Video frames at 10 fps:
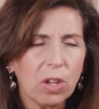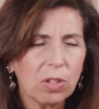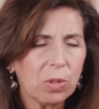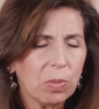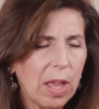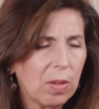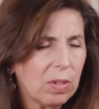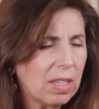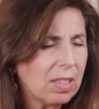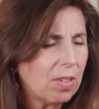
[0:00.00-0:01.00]

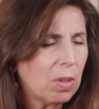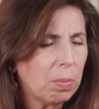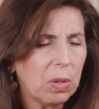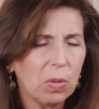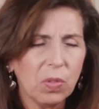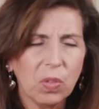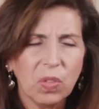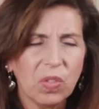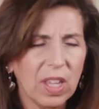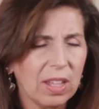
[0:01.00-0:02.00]
surroundings of the beautiful
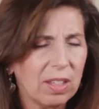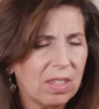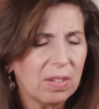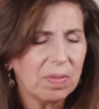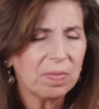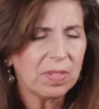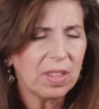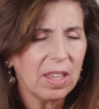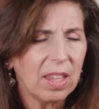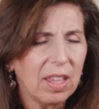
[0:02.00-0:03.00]
field.
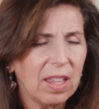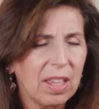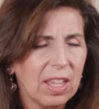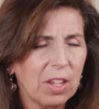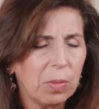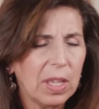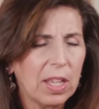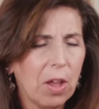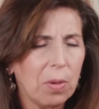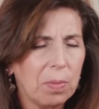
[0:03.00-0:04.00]
Here we
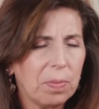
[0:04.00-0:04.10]
go.